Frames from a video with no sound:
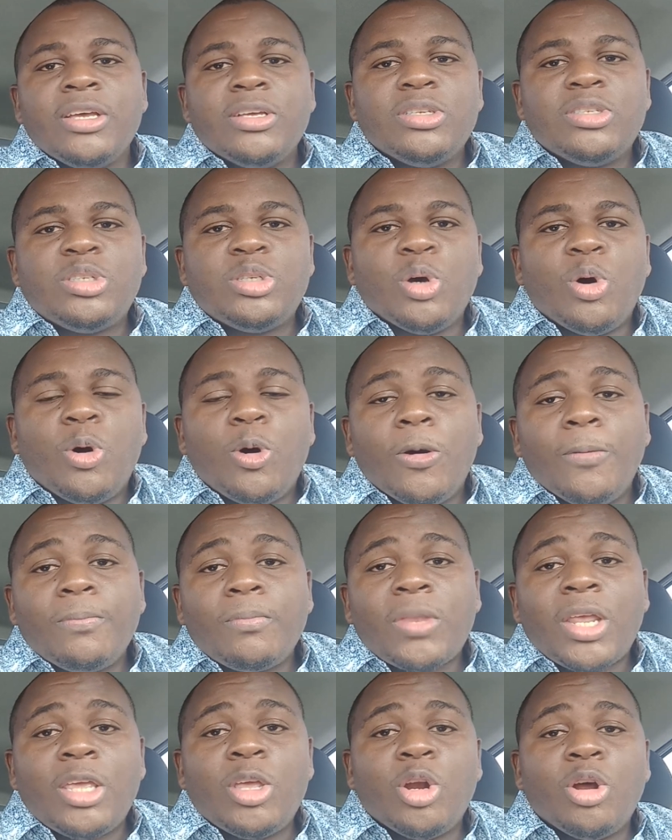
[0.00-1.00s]
So
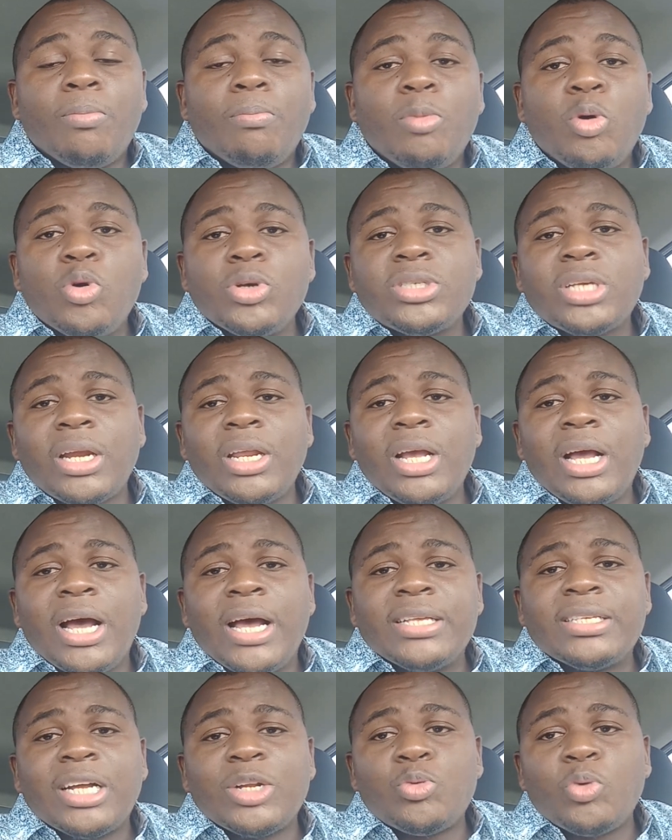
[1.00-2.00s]
you know most of the
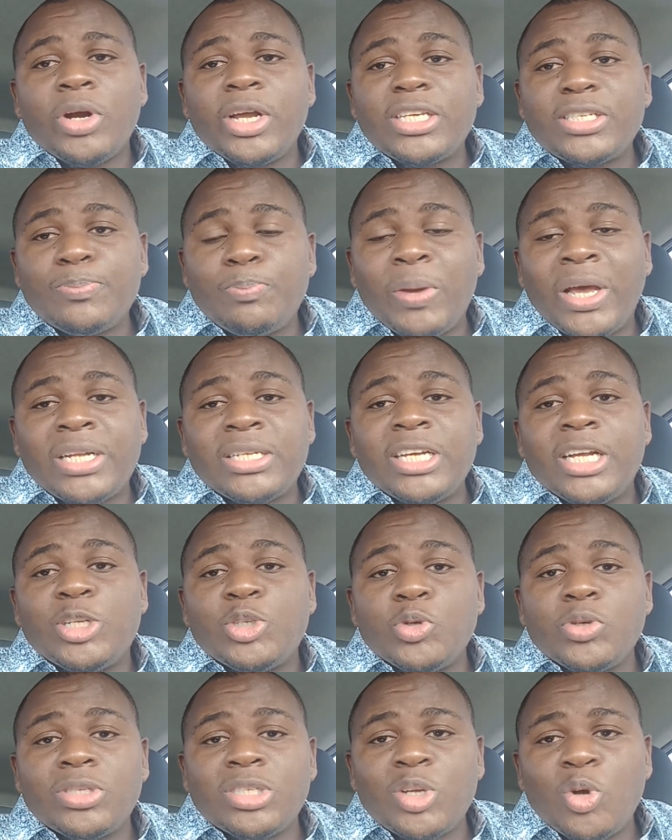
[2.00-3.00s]
guys that were
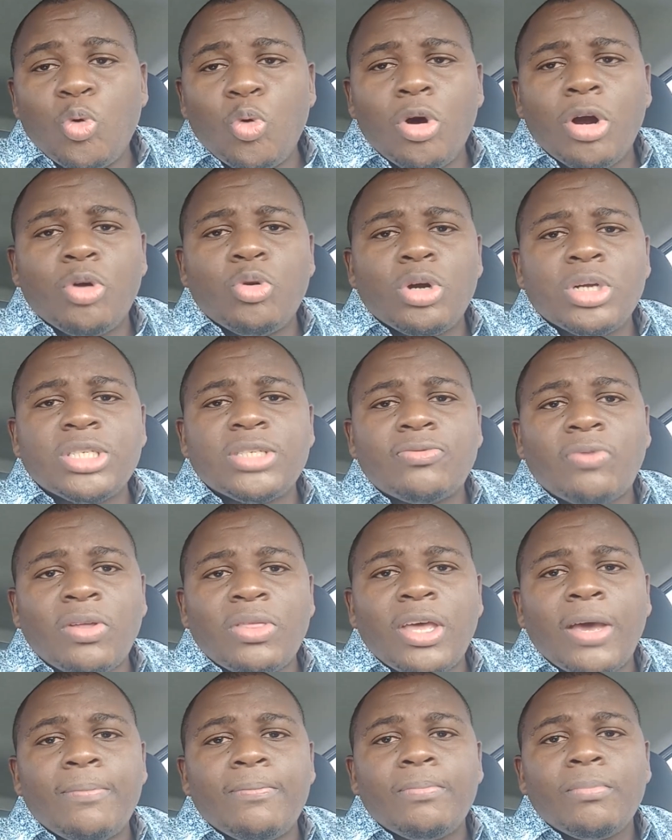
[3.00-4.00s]
expected to score runs for
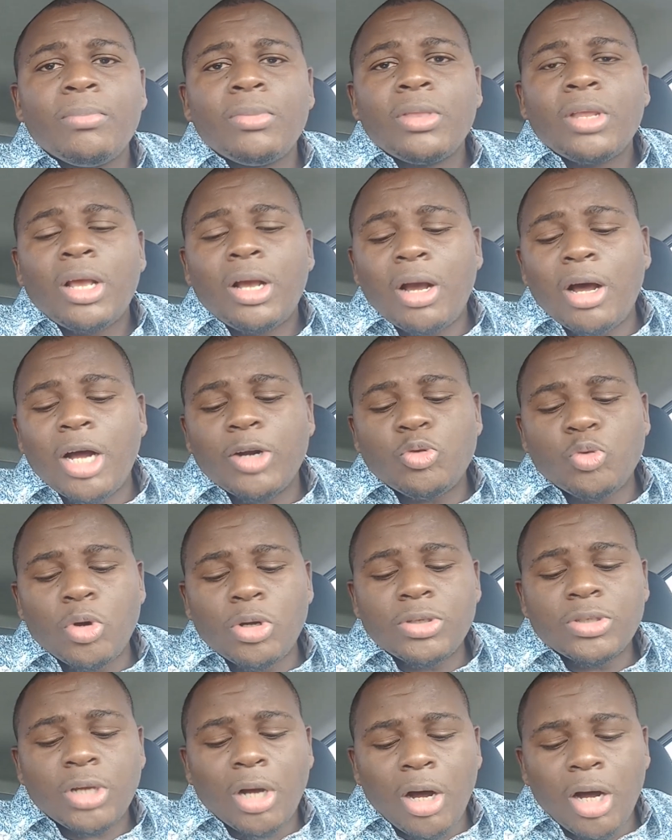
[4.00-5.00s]
them got
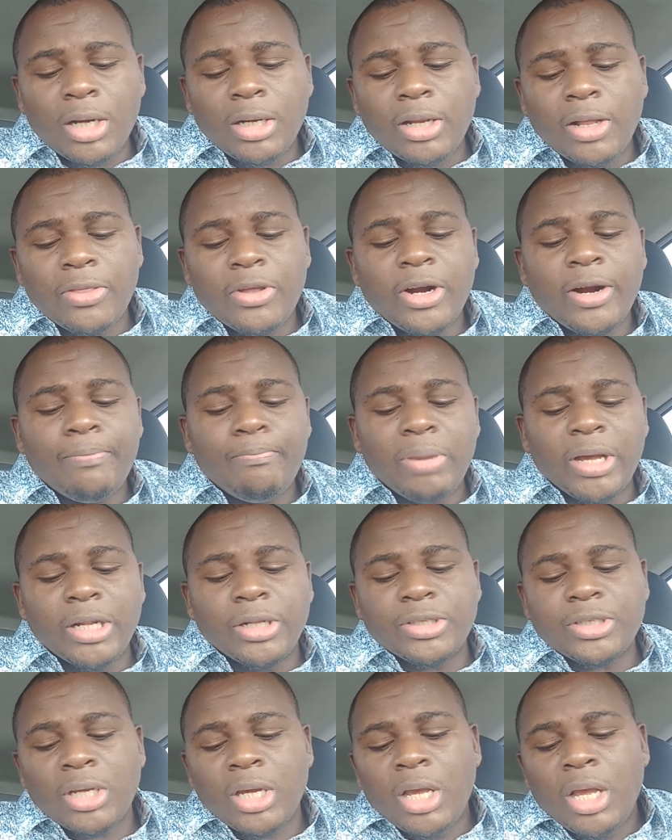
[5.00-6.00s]
runs under their
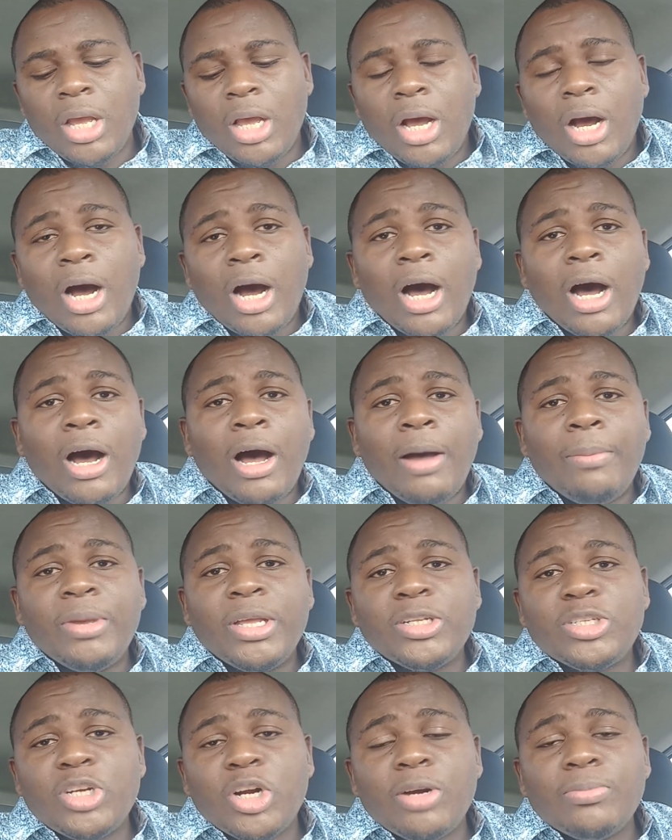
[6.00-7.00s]
belt. Um,
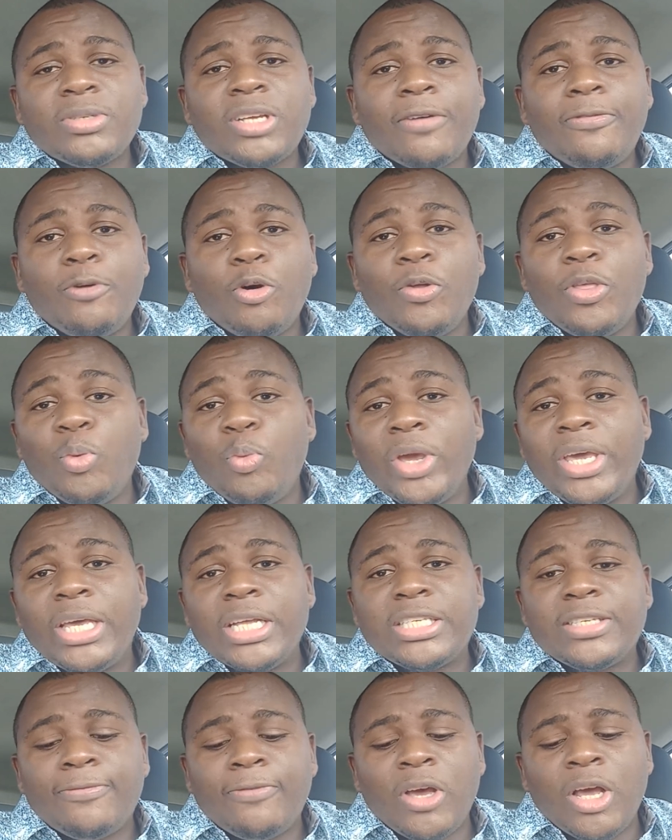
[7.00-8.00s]
in terms of how the
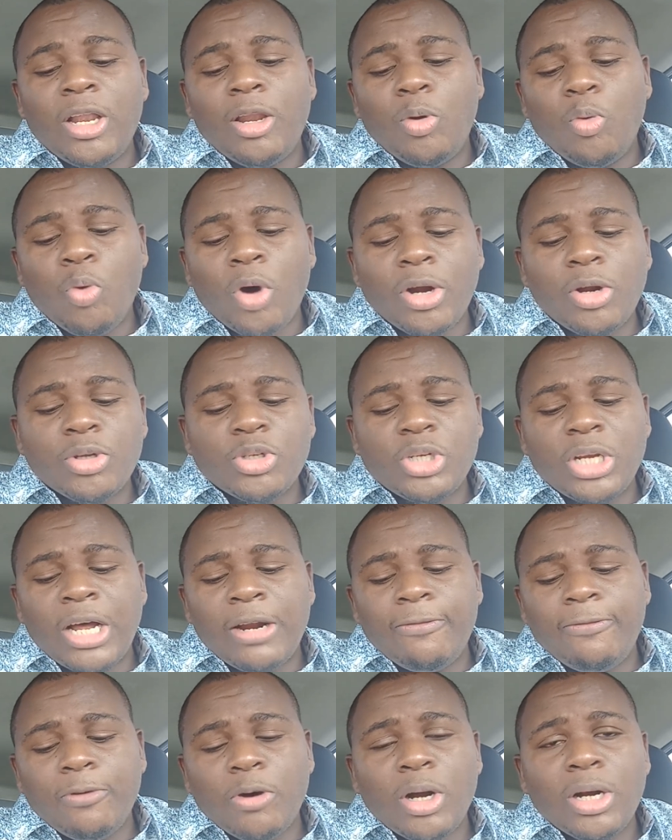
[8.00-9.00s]
wickets fell,
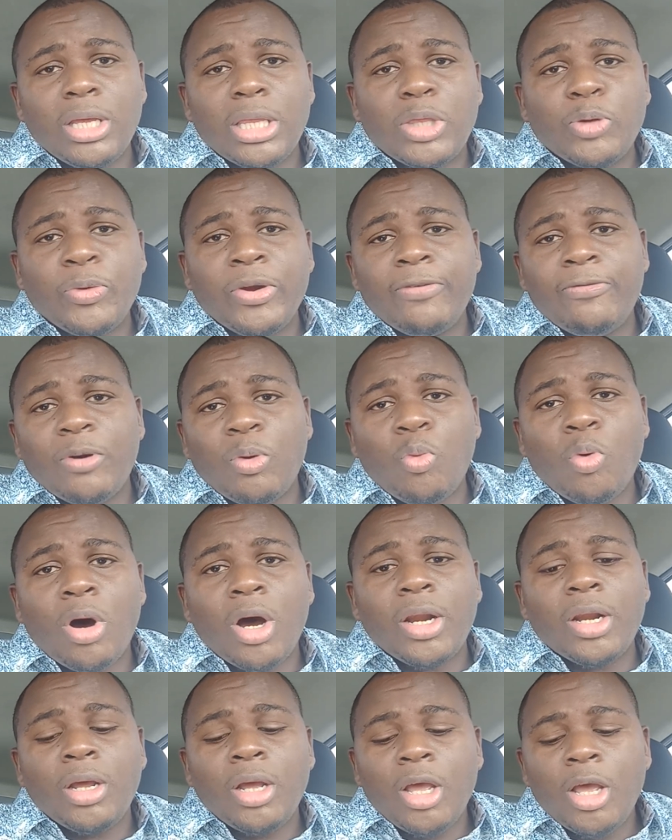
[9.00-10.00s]
143 for
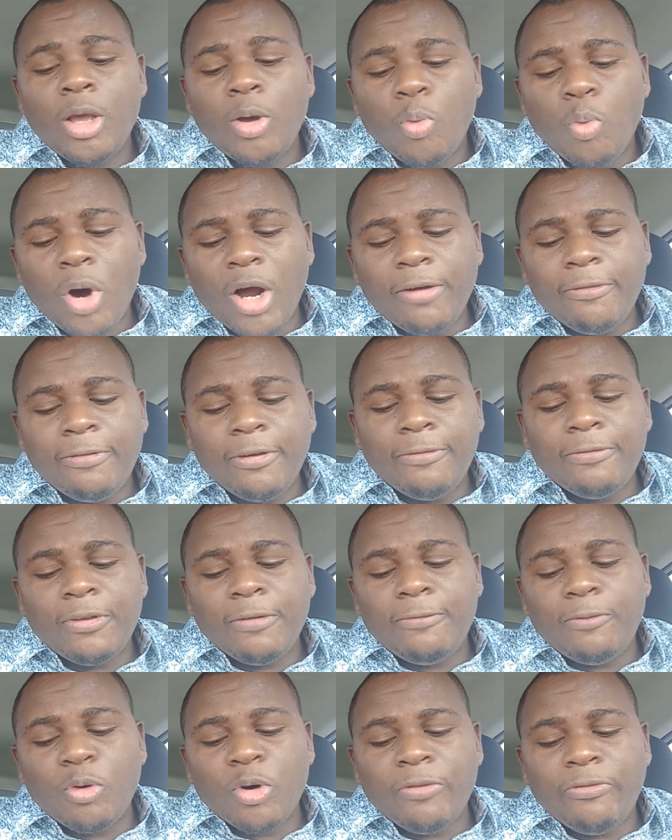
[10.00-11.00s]
1,
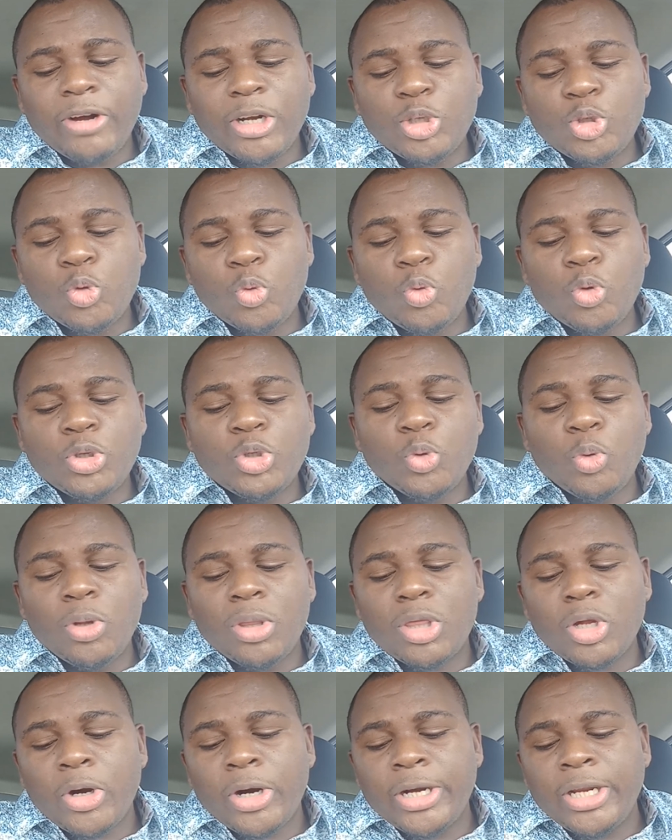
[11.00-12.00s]
154 for 2,
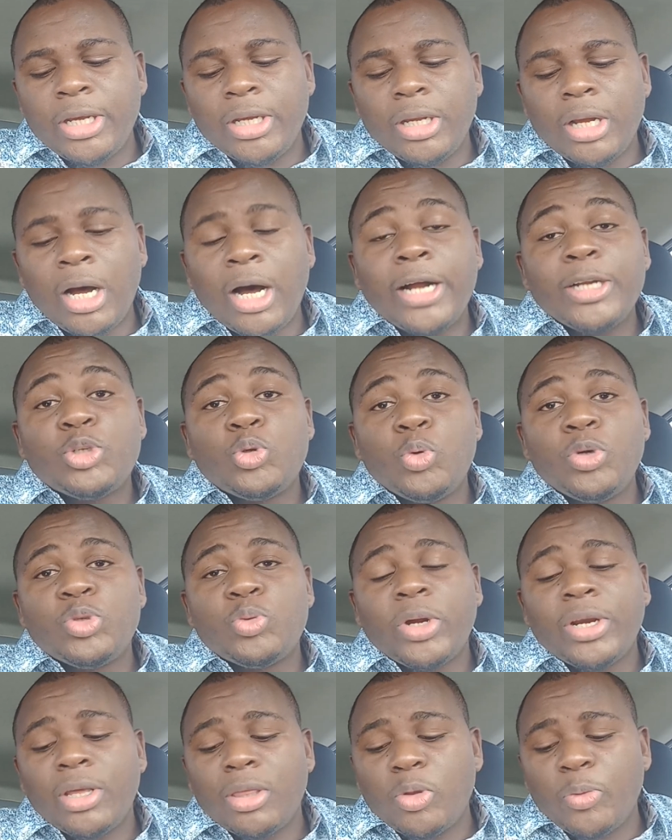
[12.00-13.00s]
230, uh,
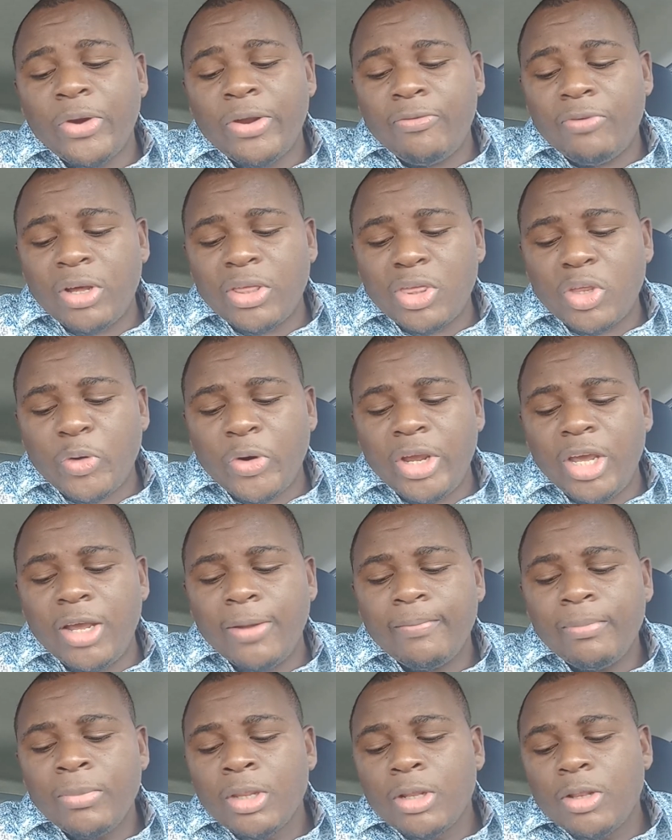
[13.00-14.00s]
223 for 3,
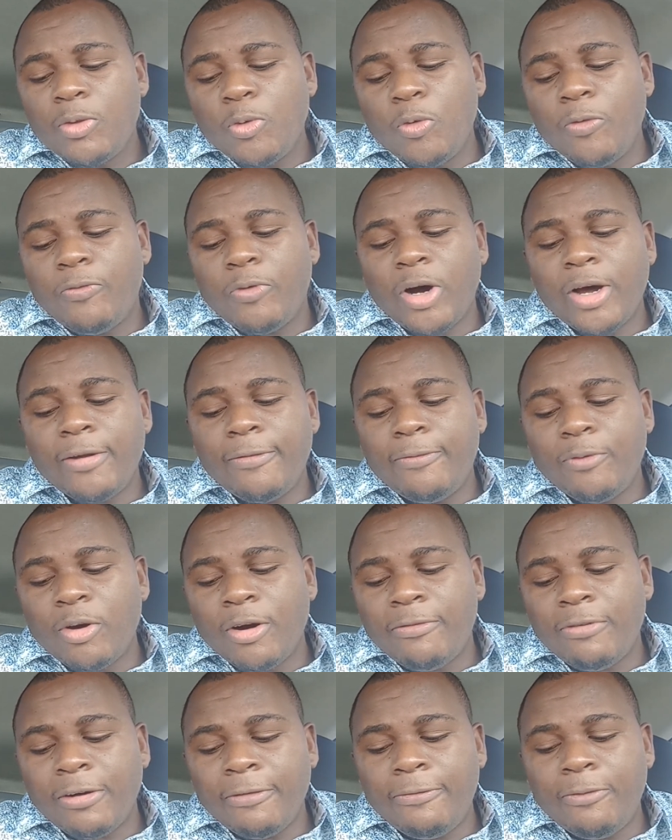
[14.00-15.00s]

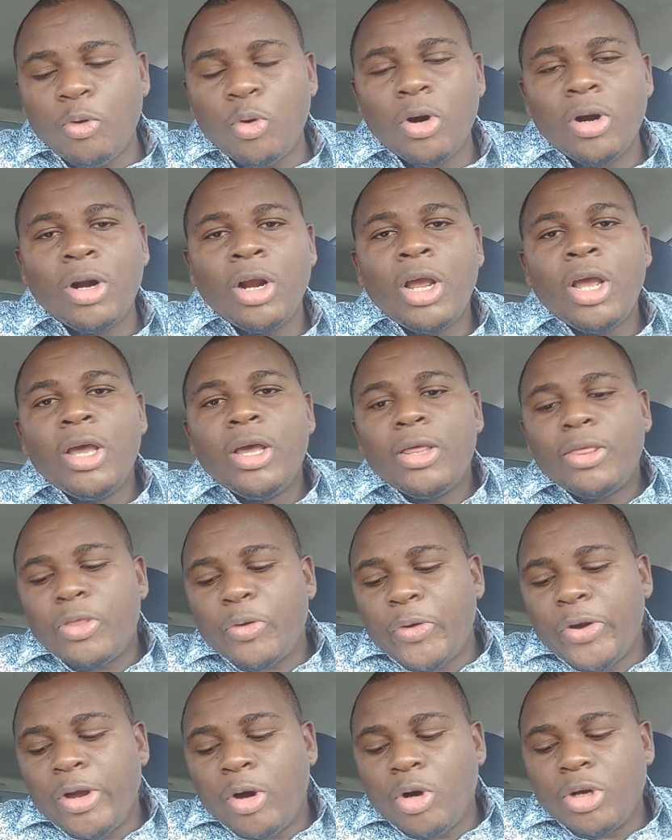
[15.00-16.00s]
244 for 4,
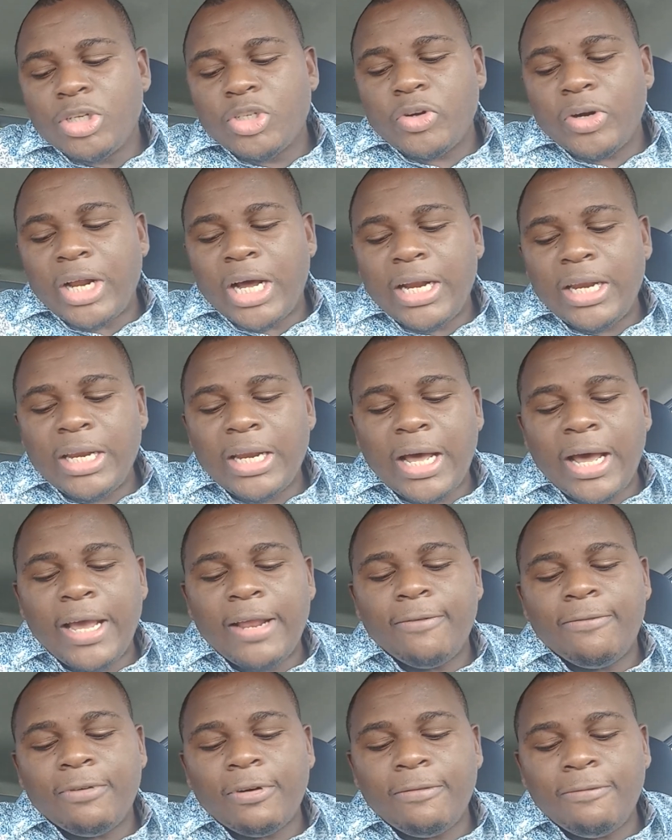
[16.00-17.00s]

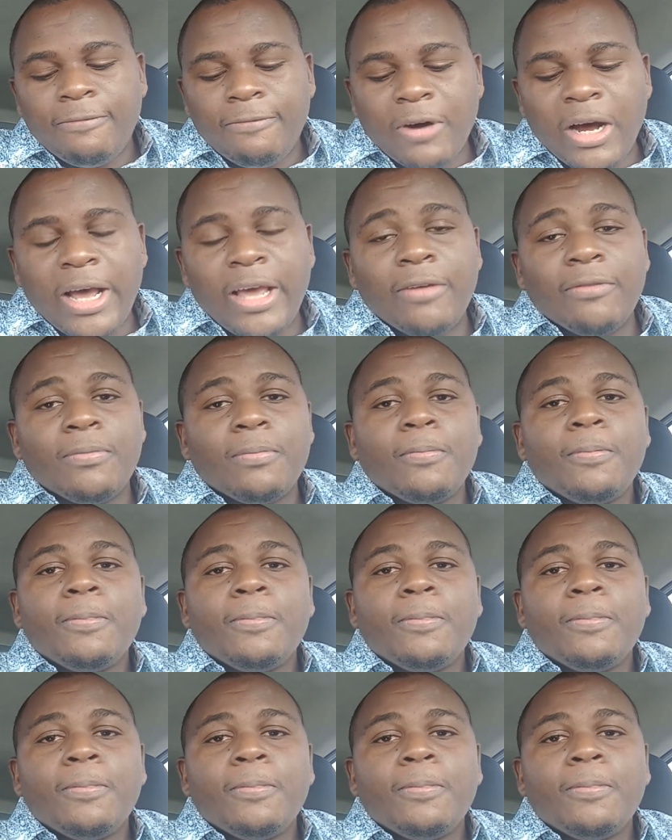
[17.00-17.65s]
309 for 5.